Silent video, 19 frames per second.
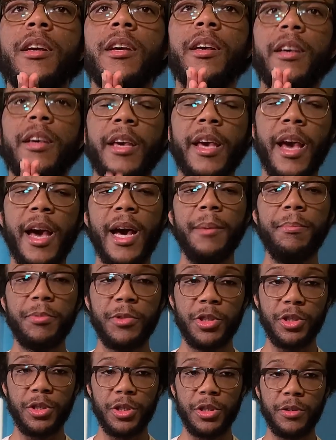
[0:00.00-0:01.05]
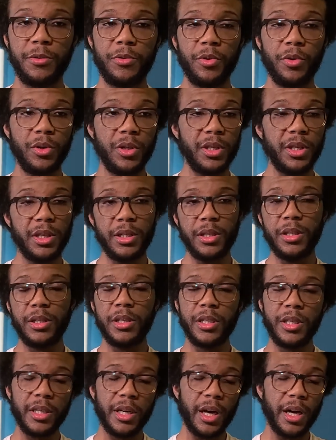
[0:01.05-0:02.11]
captured, or
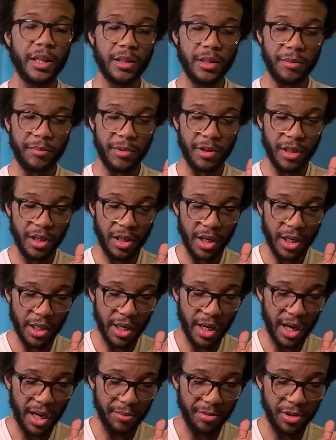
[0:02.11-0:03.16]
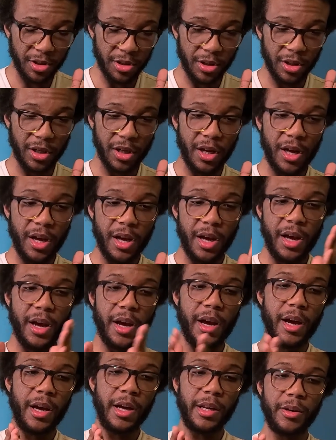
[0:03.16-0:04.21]
the monkey got captured,
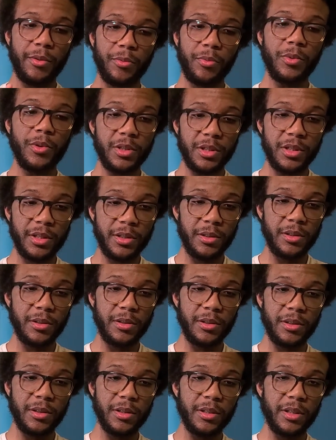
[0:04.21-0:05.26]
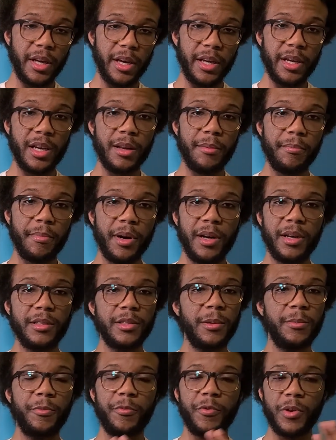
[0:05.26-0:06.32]
and it was taken by
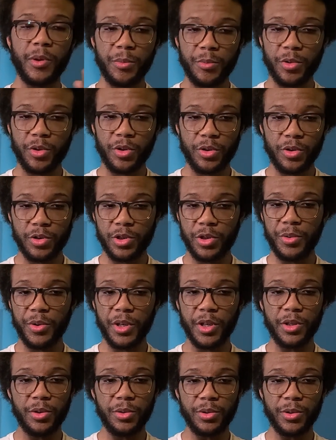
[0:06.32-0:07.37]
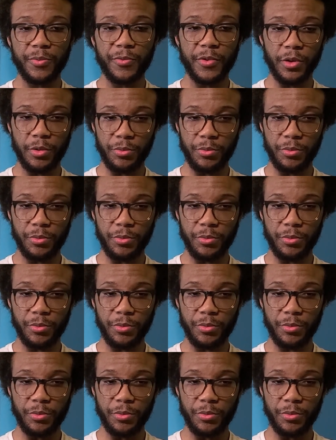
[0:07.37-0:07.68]
some film crew so he can do some film